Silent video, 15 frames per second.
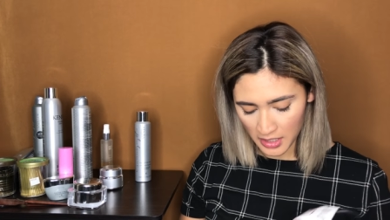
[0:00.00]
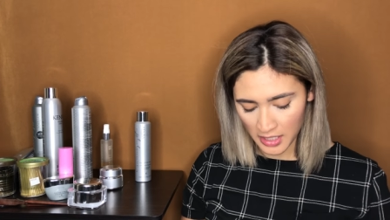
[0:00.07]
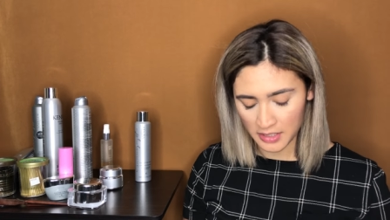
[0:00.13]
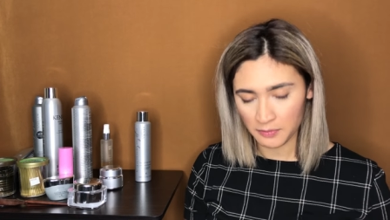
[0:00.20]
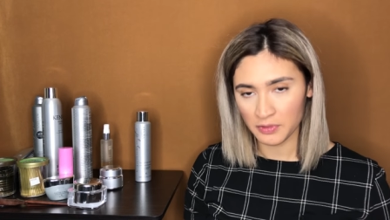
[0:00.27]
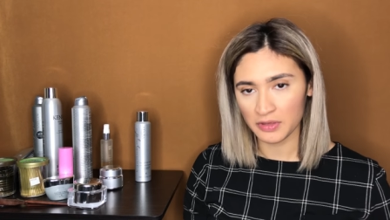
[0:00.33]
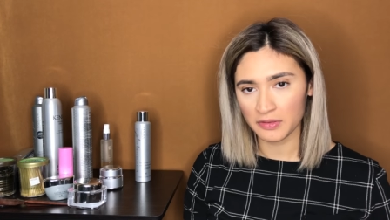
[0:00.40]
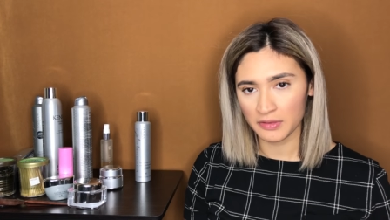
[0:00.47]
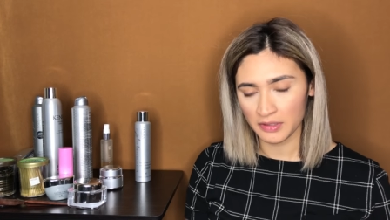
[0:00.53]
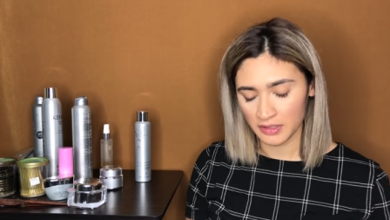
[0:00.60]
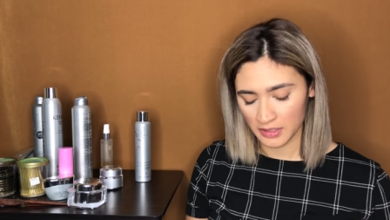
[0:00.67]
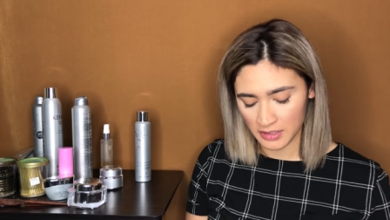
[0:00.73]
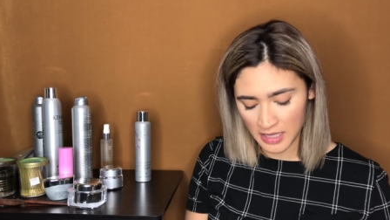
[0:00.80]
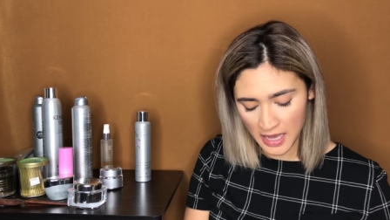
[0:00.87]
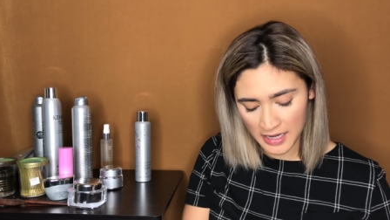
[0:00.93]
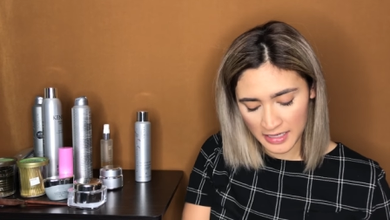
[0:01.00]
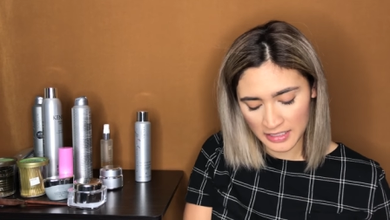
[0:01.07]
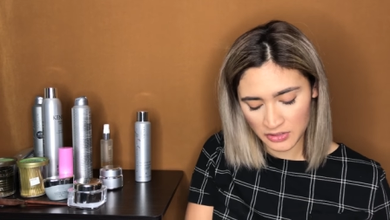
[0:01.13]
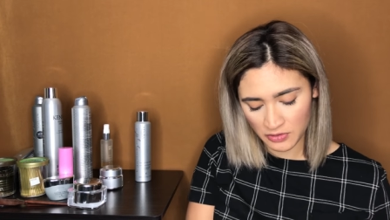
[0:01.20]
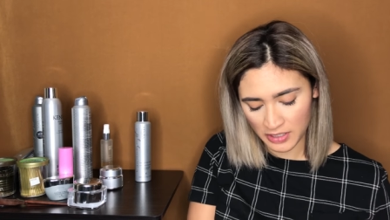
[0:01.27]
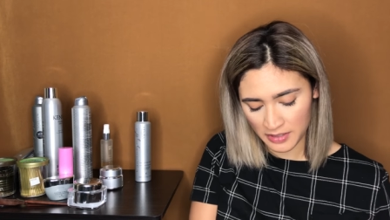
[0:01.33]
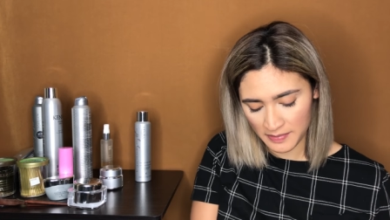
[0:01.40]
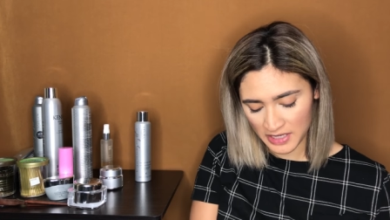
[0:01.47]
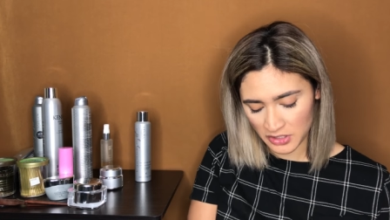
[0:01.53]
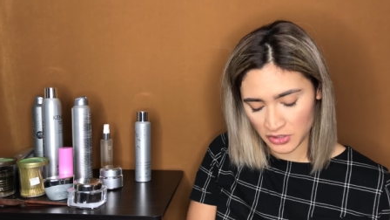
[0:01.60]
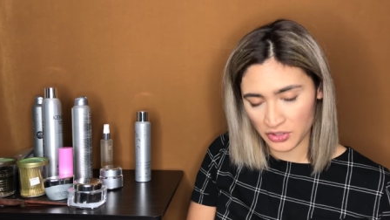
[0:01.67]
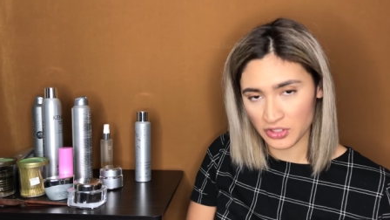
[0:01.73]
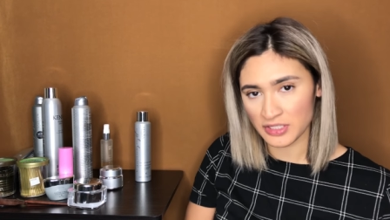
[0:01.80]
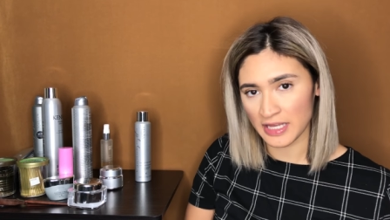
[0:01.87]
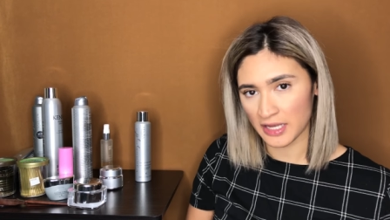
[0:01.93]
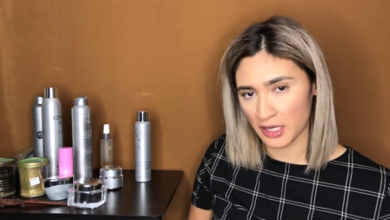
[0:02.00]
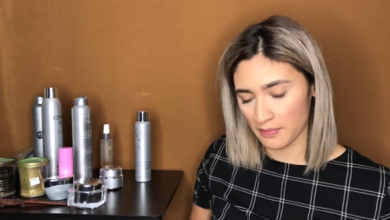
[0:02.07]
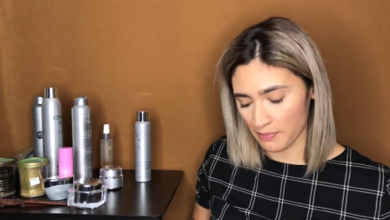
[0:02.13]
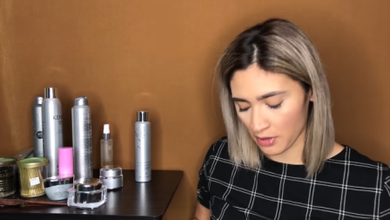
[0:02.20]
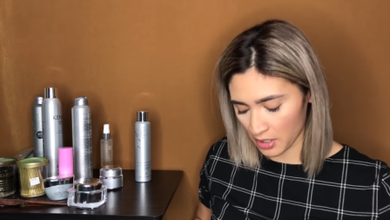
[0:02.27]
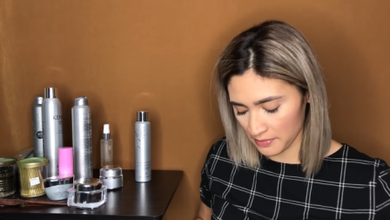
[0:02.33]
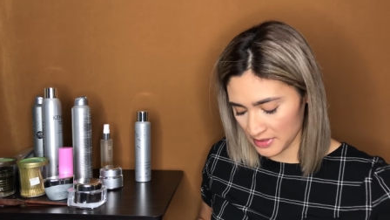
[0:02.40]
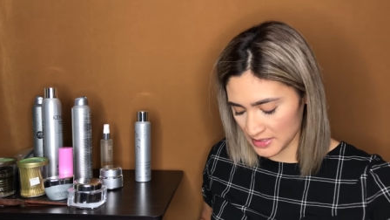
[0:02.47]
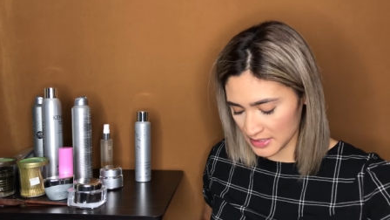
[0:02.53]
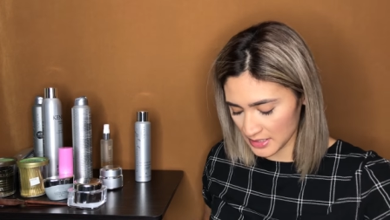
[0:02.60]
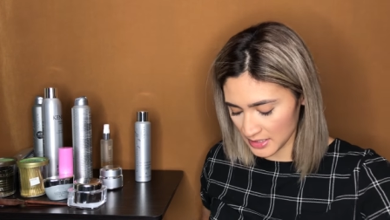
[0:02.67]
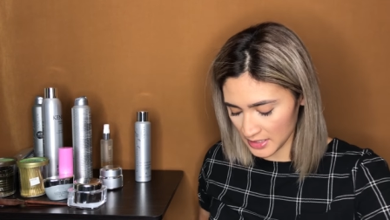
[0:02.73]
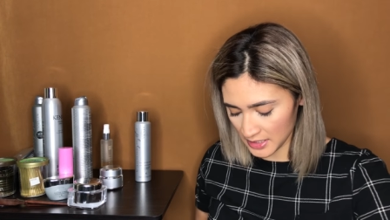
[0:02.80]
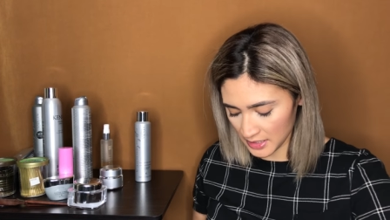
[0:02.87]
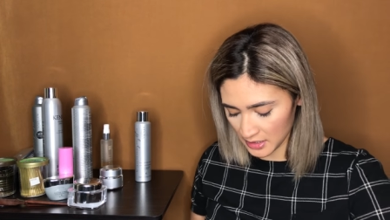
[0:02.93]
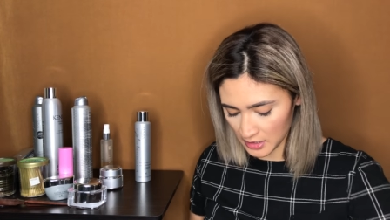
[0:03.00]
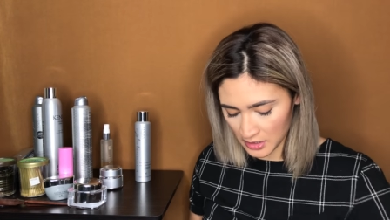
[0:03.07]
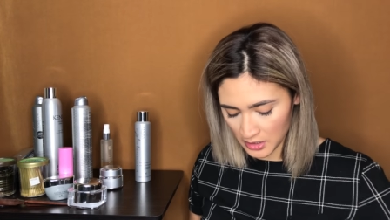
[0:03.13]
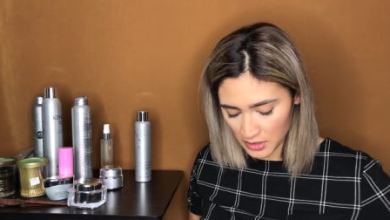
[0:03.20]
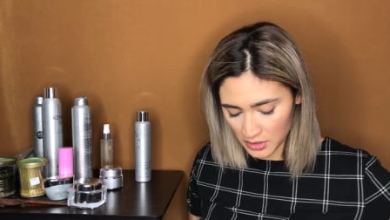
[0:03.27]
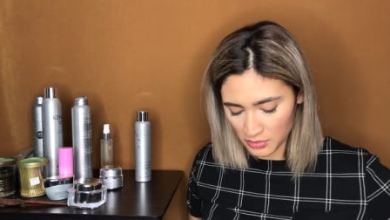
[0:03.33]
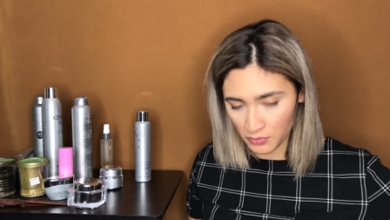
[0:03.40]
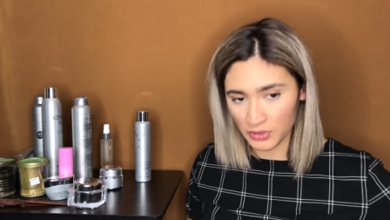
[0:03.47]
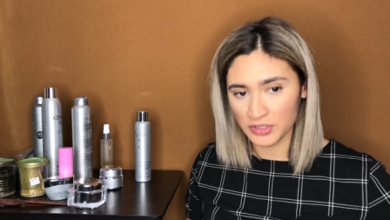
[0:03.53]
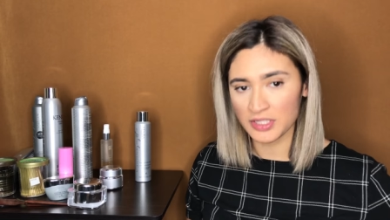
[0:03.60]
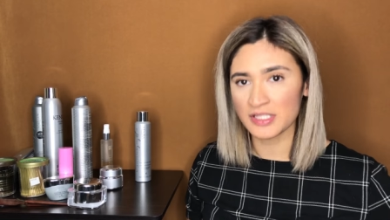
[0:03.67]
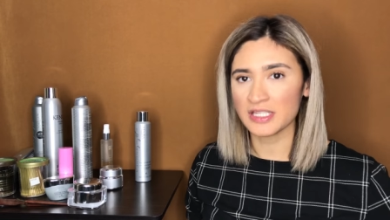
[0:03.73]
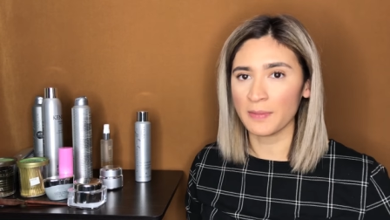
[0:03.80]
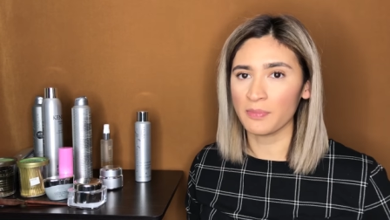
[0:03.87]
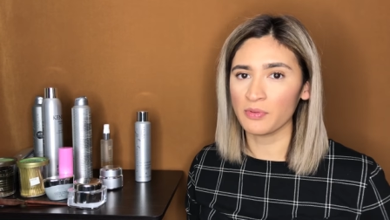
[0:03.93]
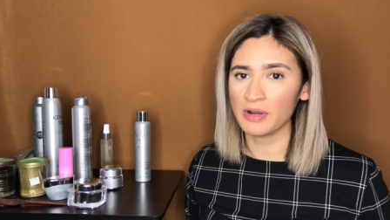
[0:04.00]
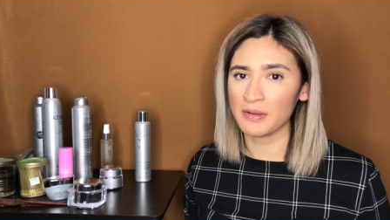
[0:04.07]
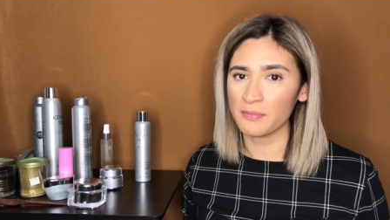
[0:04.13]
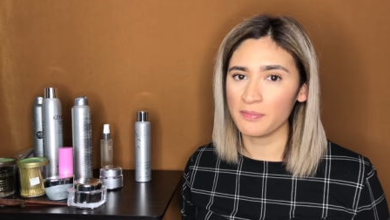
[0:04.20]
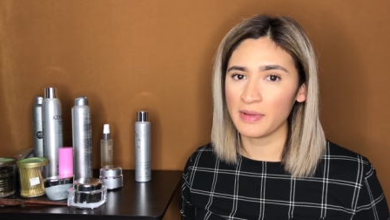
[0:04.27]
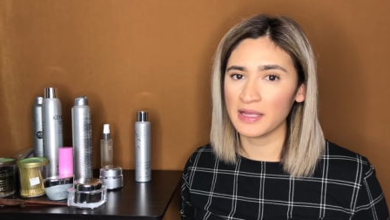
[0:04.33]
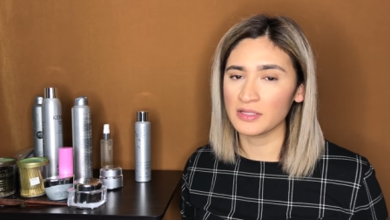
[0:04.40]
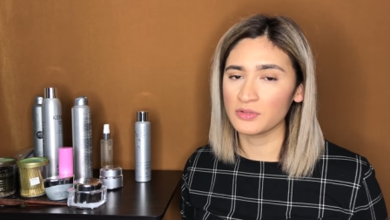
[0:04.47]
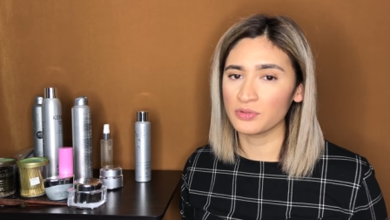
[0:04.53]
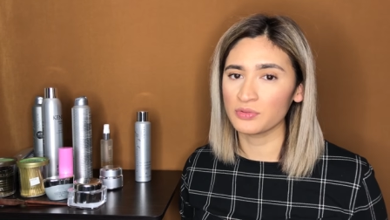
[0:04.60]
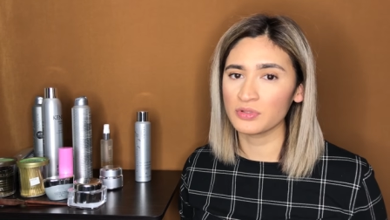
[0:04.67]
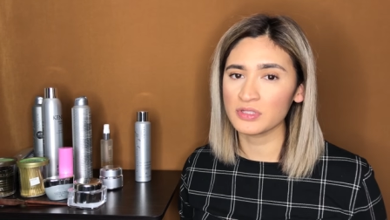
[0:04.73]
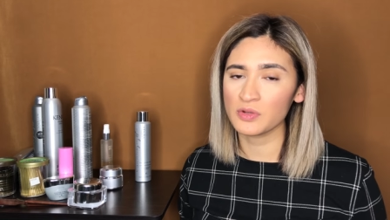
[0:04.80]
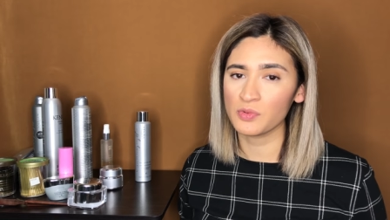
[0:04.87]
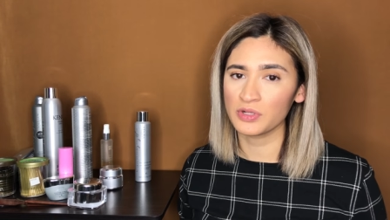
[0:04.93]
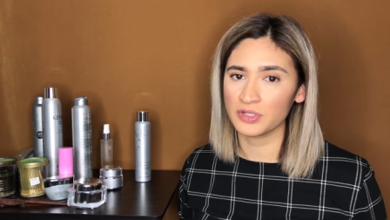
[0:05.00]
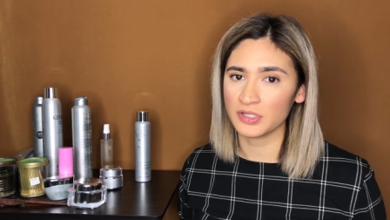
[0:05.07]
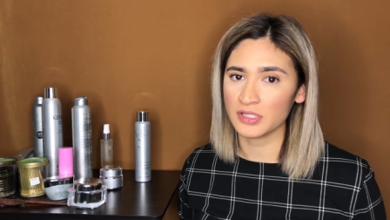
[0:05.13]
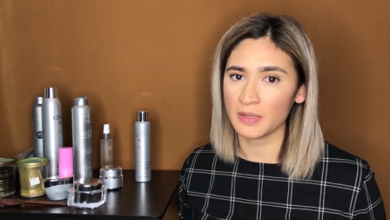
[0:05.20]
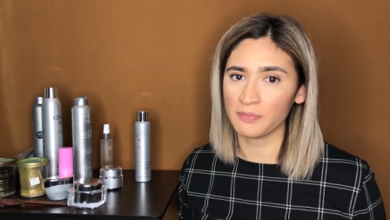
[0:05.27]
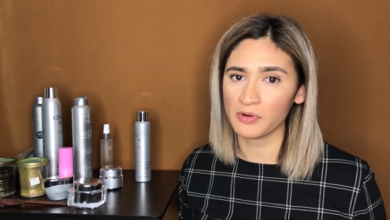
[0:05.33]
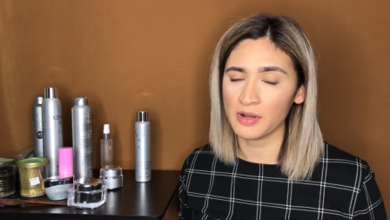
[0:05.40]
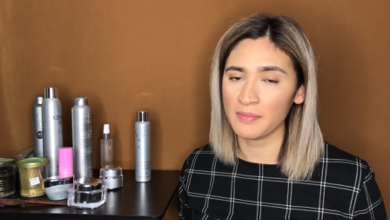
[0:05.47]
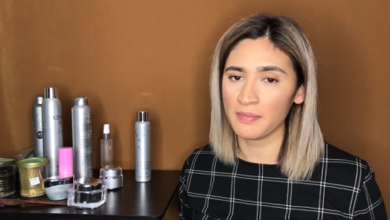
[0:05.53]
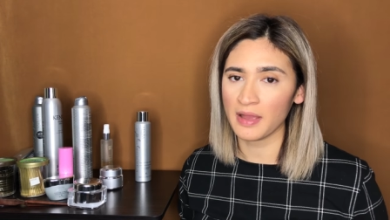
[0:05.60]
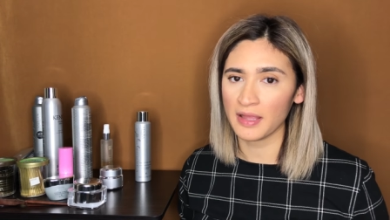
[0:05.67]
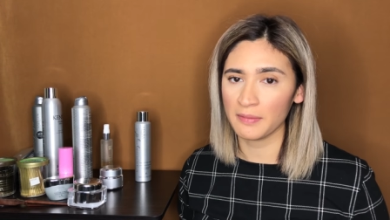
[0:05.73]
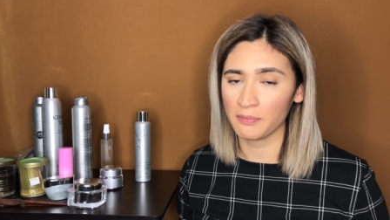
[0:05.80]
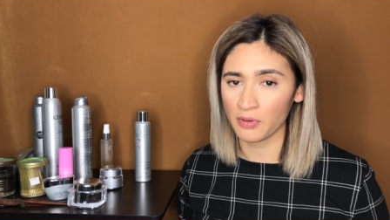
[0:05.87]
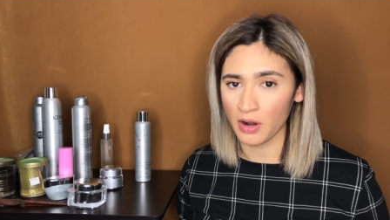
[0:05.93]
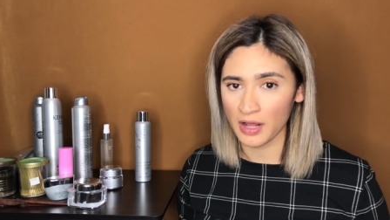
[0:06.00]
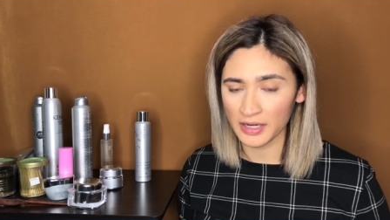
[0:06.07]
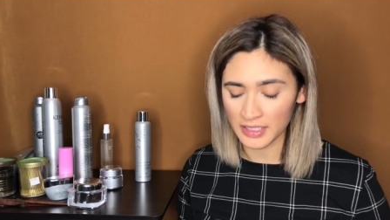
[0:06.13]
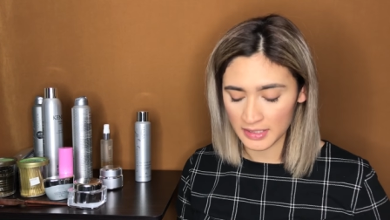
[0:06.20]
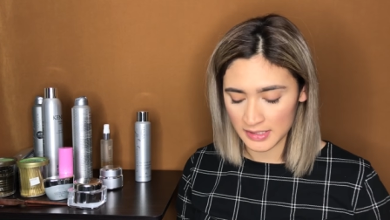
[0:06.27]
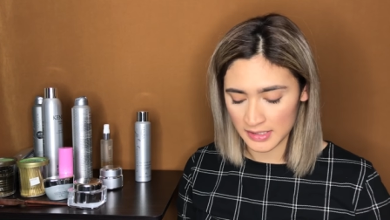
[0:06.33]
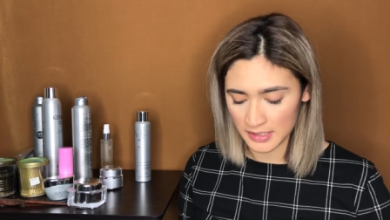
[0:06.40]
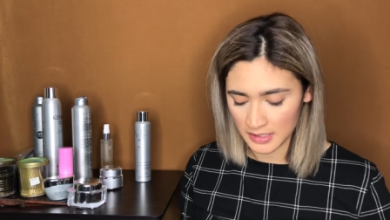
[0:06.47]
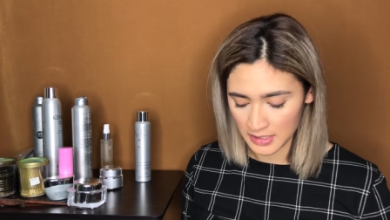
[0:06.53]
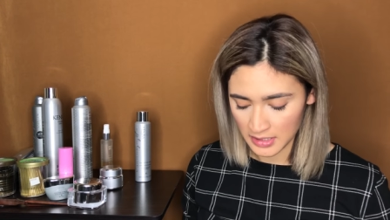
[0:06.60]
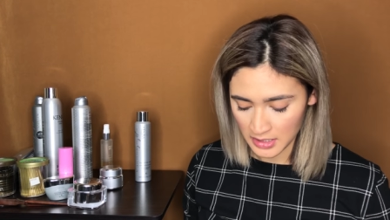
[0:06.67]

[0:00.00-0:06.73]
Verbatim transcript: and with that, I try to make sure there's like compartments in there. One to separate my tools and one to separate my products.